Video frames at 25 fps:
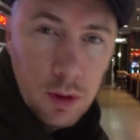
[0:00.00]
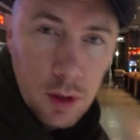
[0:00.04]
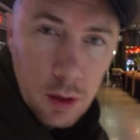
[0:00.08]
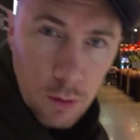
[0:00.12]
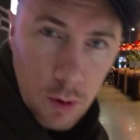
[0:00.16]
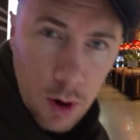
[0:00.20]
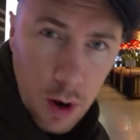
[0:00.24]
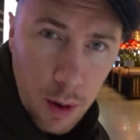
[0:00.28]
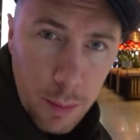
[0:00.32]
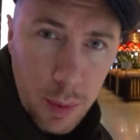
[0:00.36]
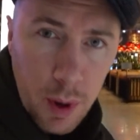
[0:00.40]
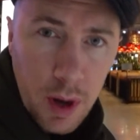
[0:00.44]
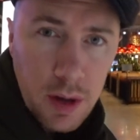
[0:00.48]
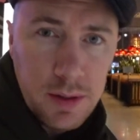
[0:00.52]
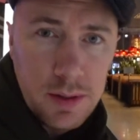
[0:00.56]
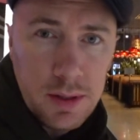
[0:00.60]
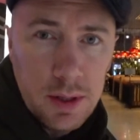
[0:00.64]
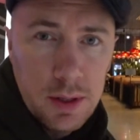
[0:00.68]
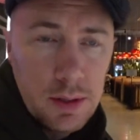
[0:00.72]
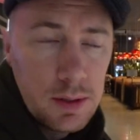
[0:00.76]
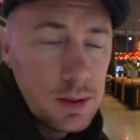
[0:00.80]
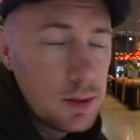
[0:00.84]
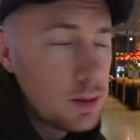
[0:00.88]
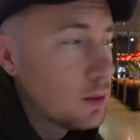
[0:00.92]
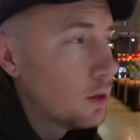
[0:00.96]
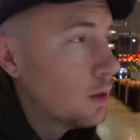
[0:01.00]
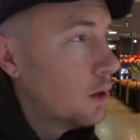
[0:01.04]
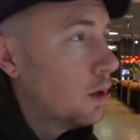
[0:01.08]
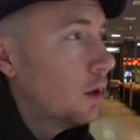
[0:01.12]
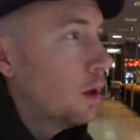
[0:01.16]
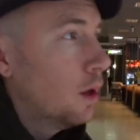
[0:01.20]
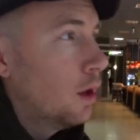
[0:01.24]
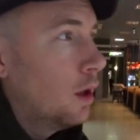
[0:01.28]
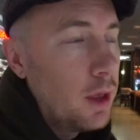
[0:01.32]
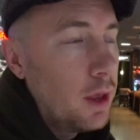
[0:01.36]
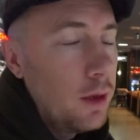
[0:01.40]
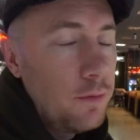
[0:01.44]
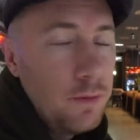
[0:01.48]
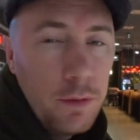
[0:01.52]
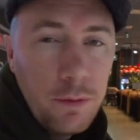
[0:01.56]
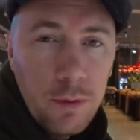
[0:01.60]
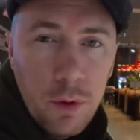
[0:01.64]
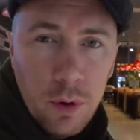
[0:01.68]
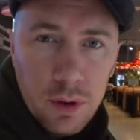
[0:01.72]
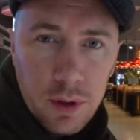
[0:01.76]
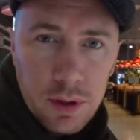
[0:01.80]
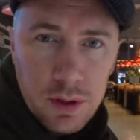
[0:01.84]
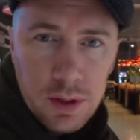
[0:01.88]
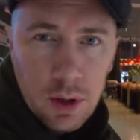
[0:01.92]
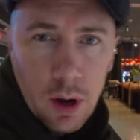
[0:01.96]
There are buses. If you've
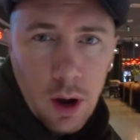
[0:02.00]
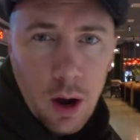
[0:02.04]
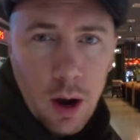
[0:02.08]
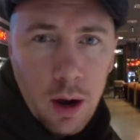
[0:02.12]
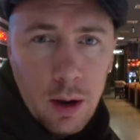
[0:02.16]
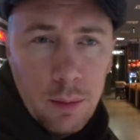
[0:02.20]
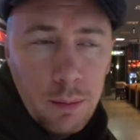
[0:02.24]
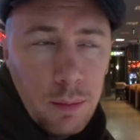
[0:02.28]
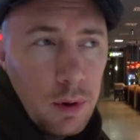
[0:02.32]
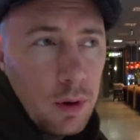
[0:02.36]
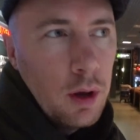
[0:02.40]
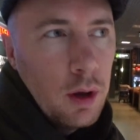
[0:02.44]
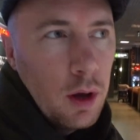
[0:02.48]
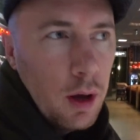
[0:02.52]
got the time,